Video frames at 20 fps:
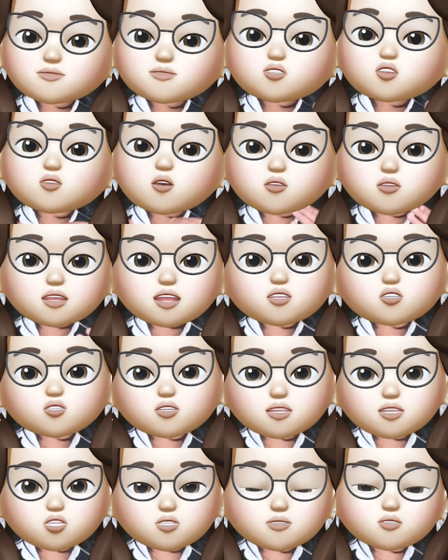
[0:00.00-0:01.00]

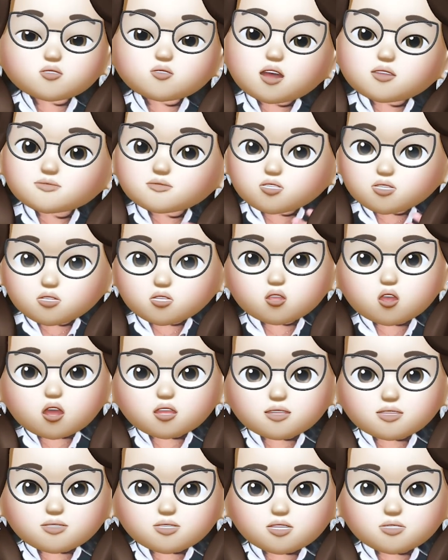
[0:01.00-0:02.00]
congratulations, you have won a
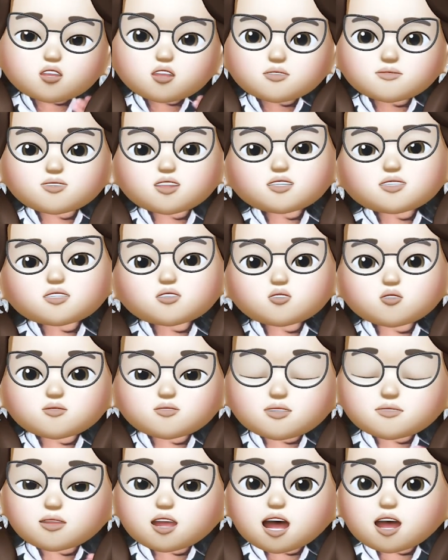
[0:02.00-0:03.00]
lottery. Versus you
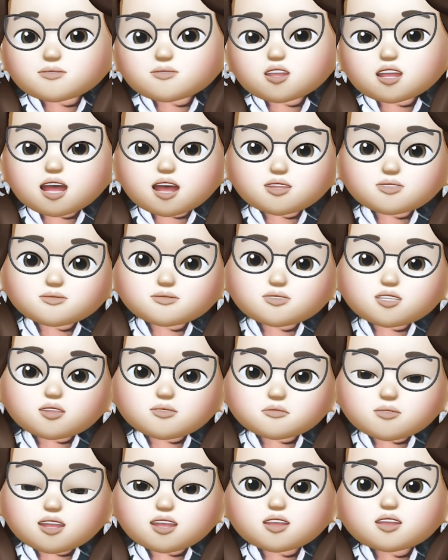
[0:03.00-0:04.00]
will be having another
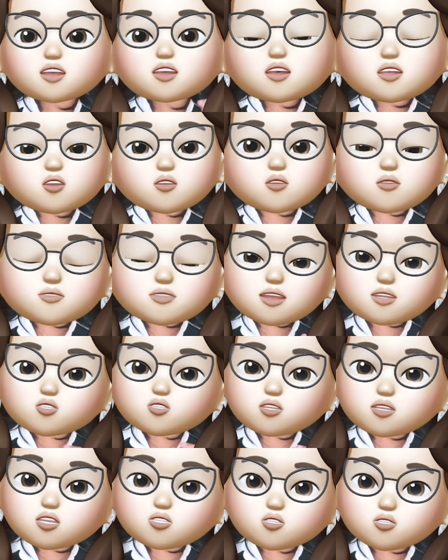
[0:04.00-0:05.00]
email,
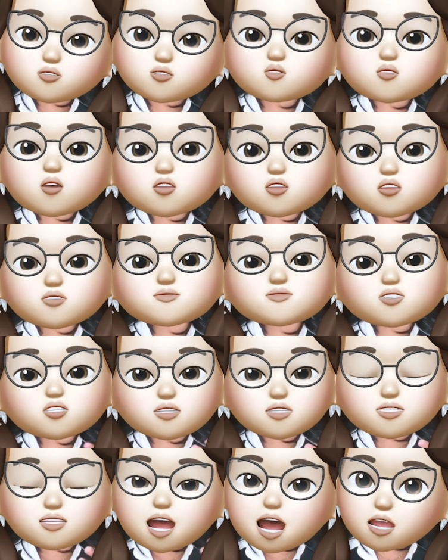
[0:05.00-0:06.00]
congratulations on your
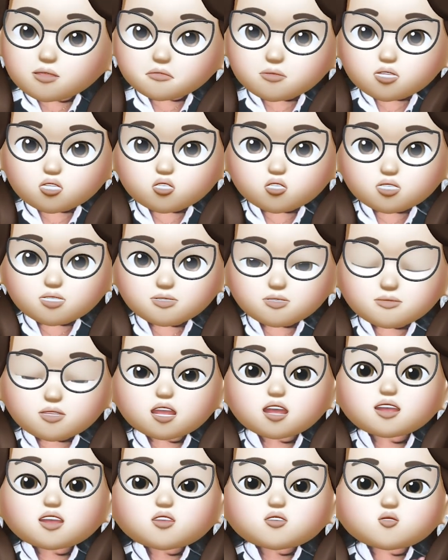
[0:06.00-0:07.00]
first car purchase.
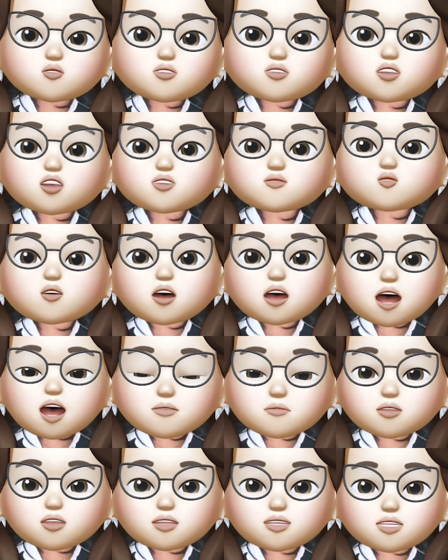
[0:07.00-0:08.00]
So here what happens